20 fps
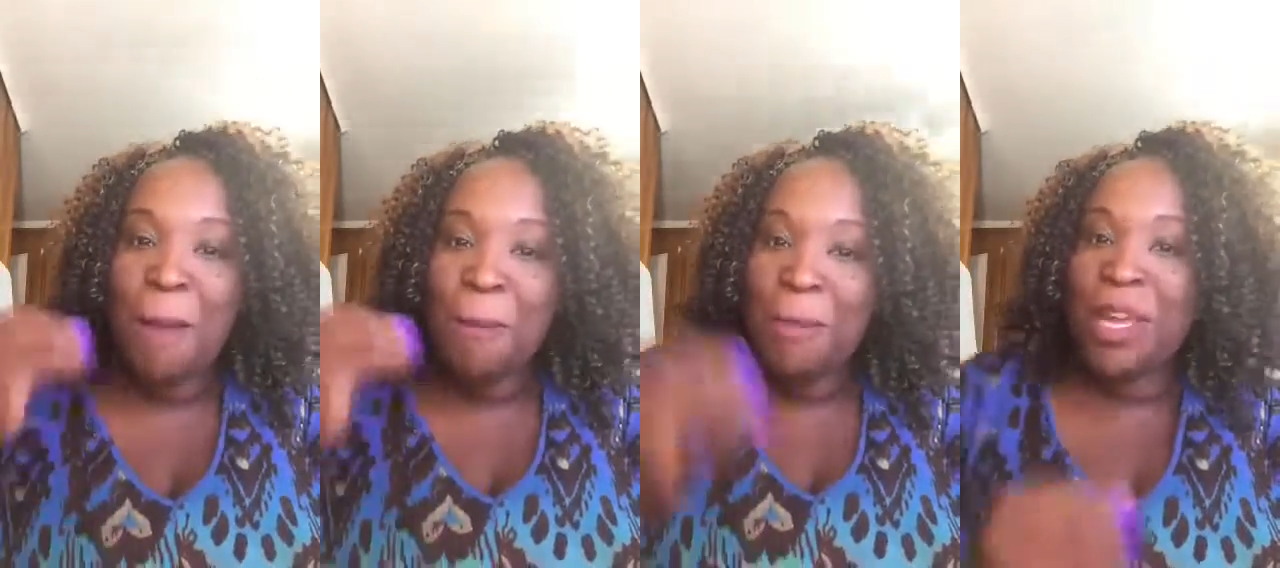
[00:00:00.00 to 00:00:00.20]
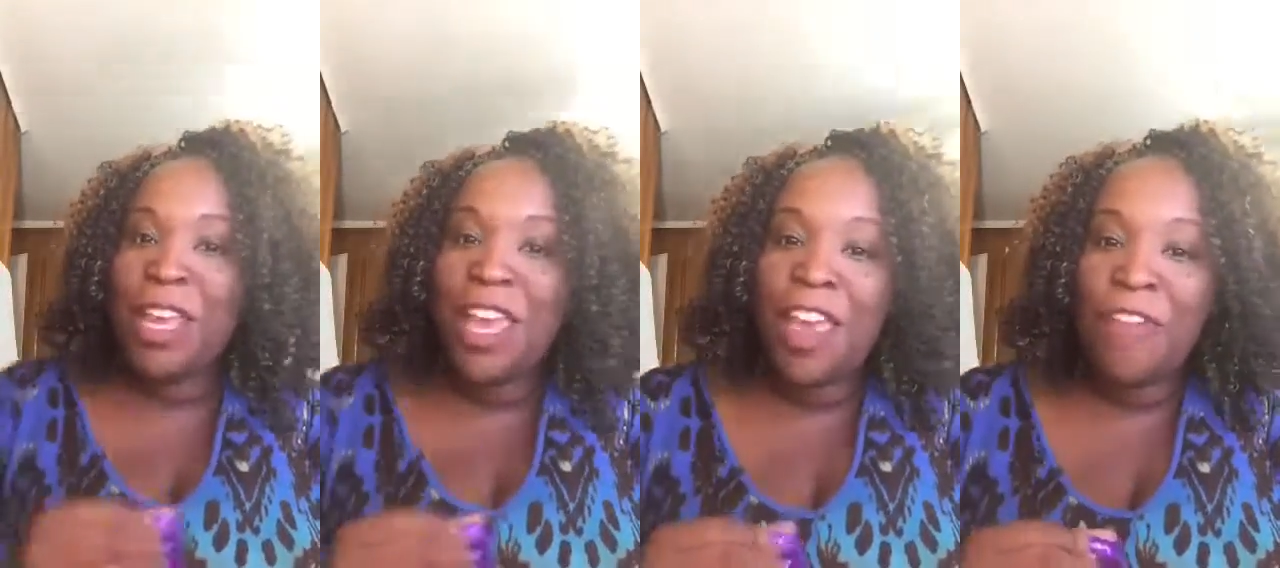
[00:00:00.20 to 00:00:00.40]

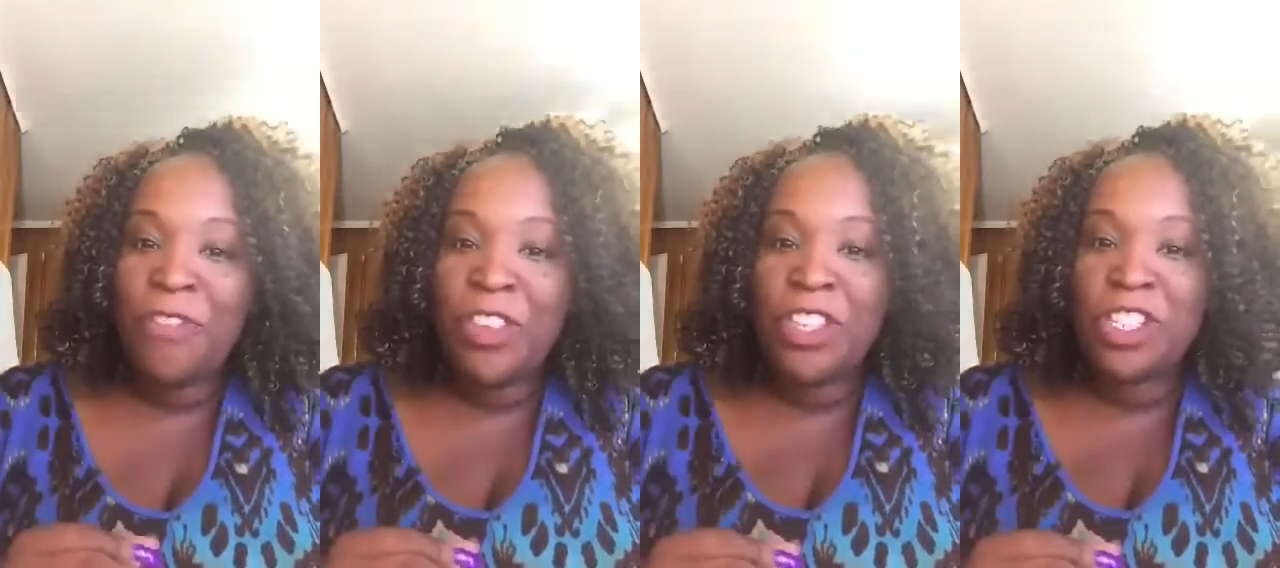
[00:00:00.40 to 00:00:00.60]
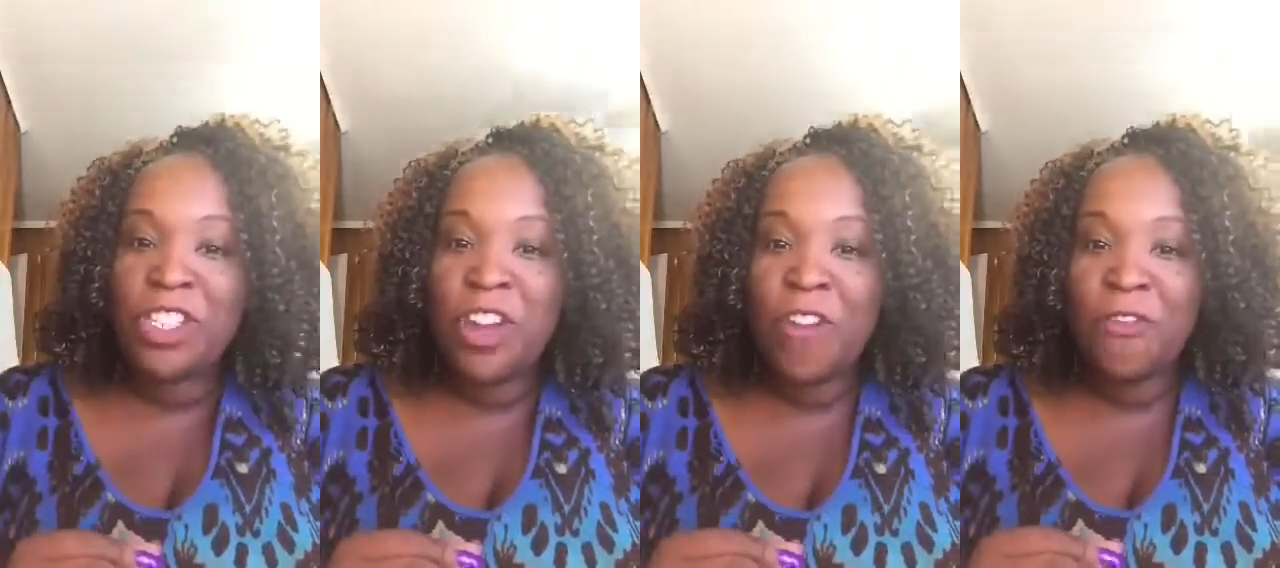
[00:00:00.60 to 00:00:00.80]
But if
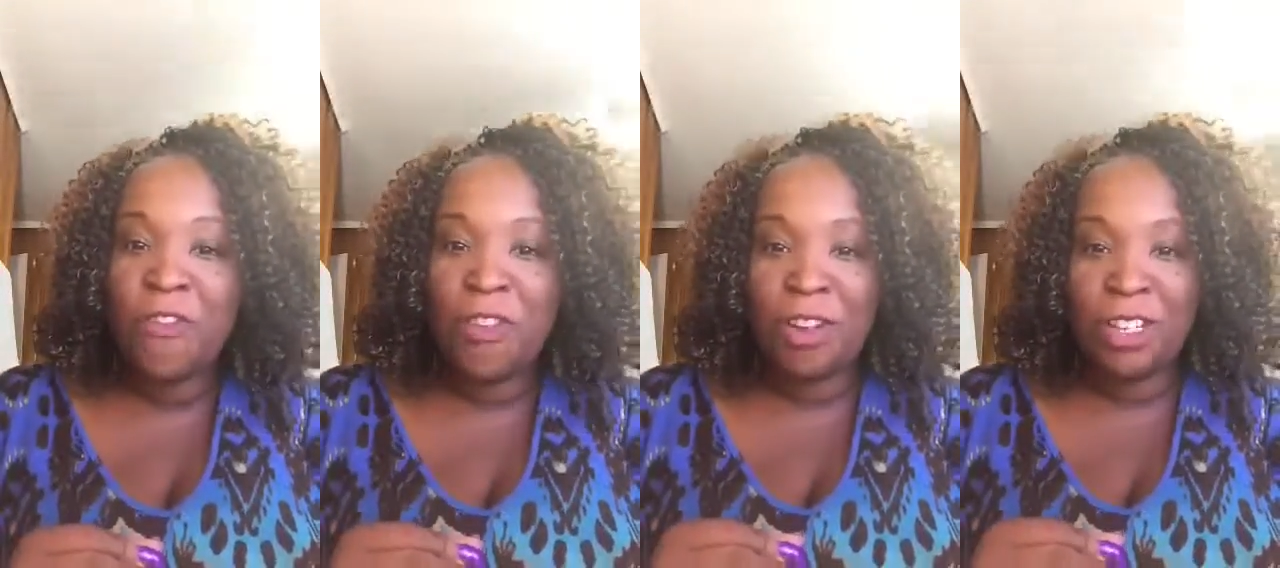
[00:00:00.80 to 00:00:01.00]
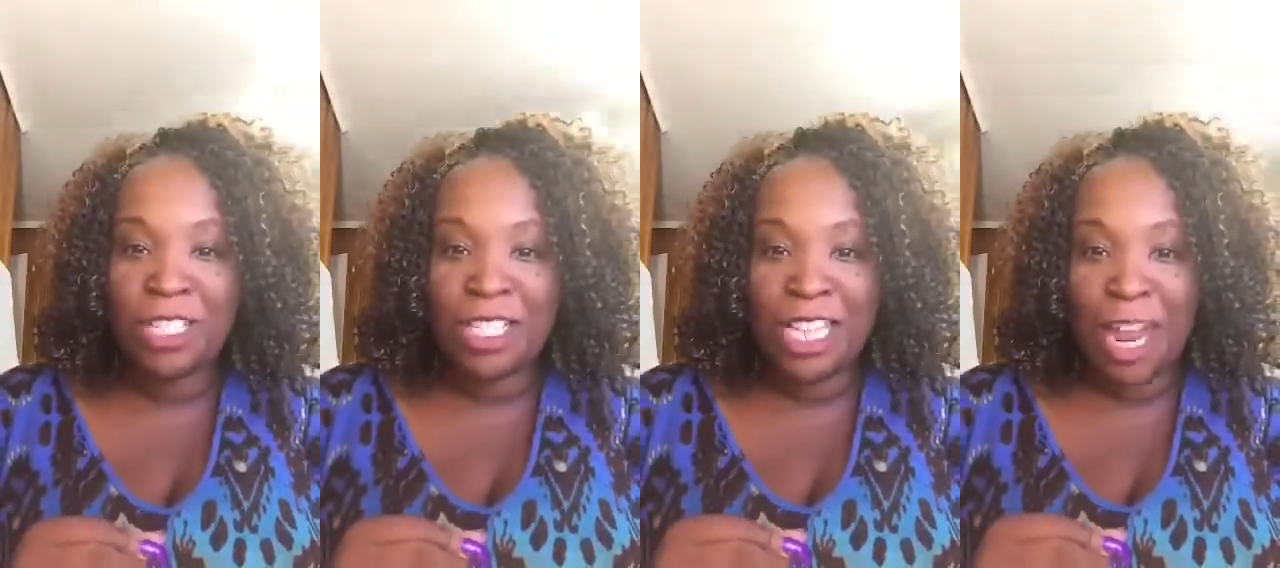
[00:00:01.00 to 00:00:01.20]
this is your
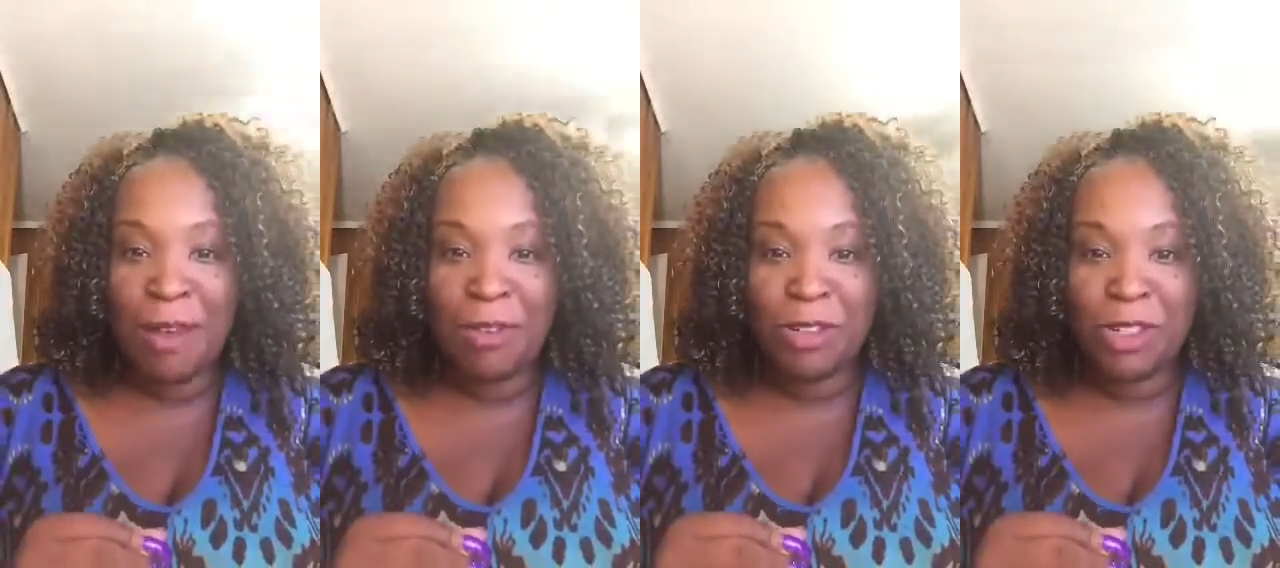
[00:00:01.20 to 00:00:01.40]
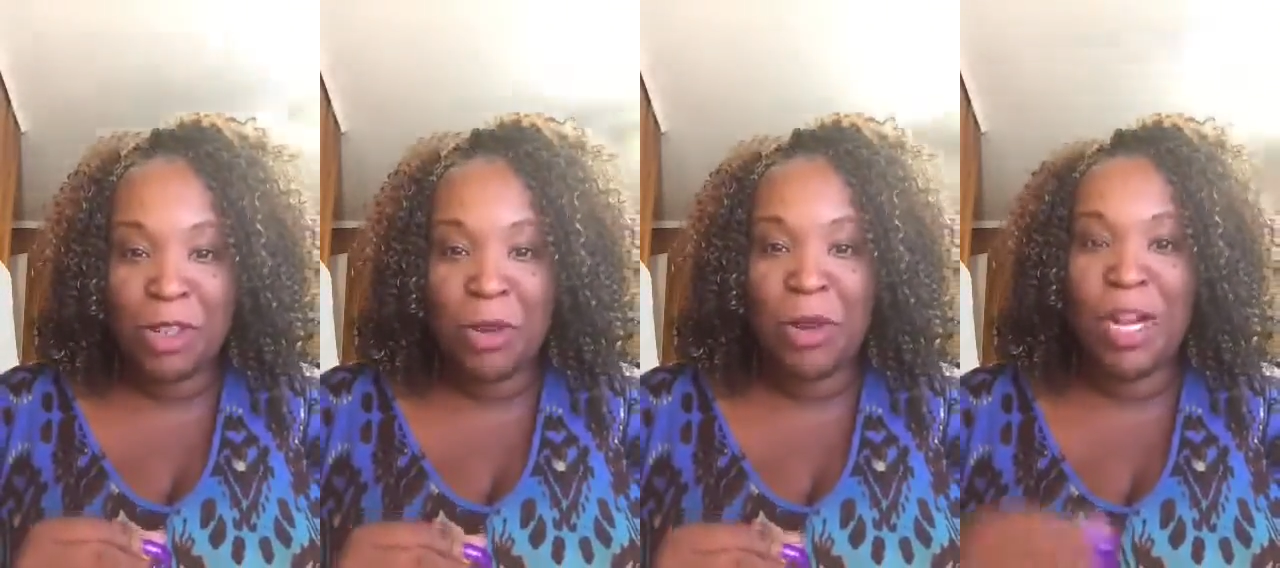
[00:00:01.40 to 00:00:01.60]
first
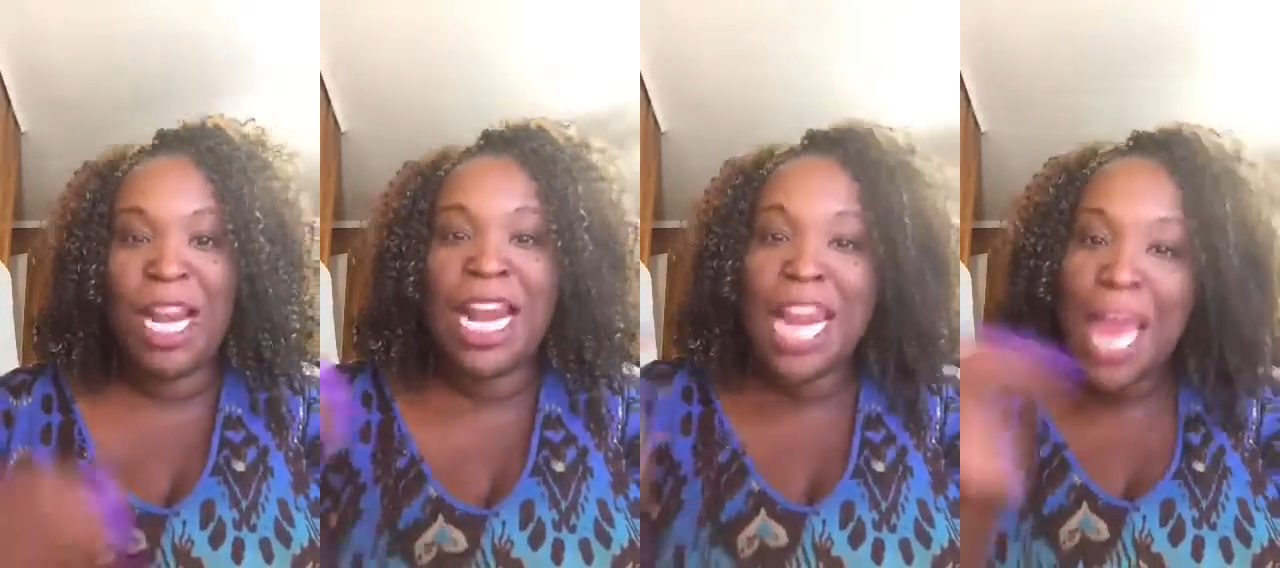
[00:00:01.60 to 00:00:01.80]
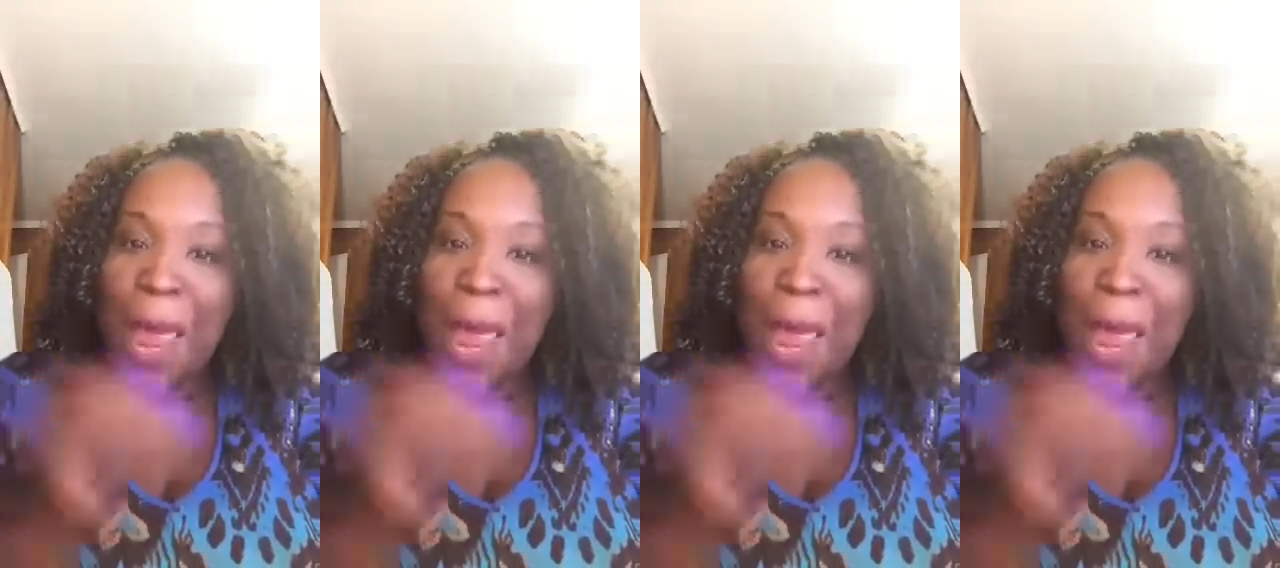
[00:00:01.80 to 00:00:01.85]
time joining,